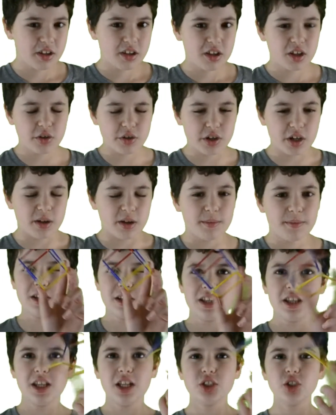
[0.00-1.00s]
Okay,
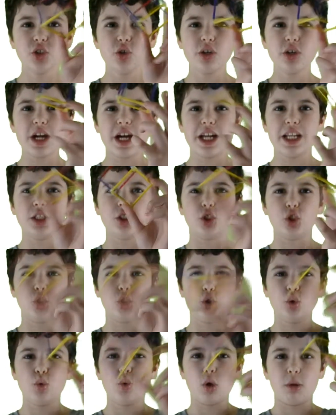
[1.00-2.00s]
let's look at its
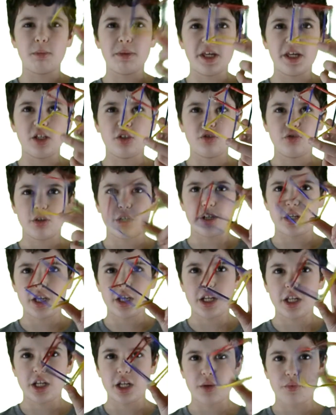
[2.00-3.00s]
dual being
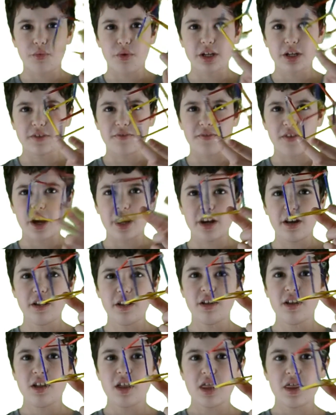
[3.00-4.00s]
truncated and rectified,
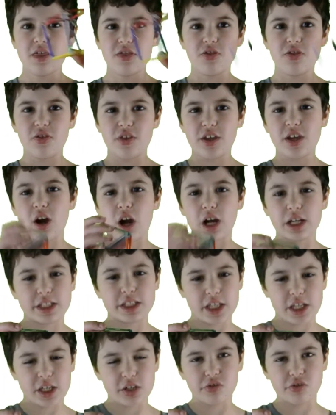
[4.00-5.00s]
the
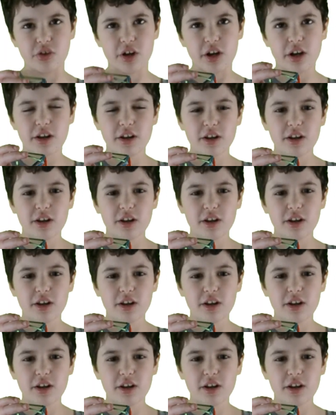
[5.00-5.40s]
octahedron.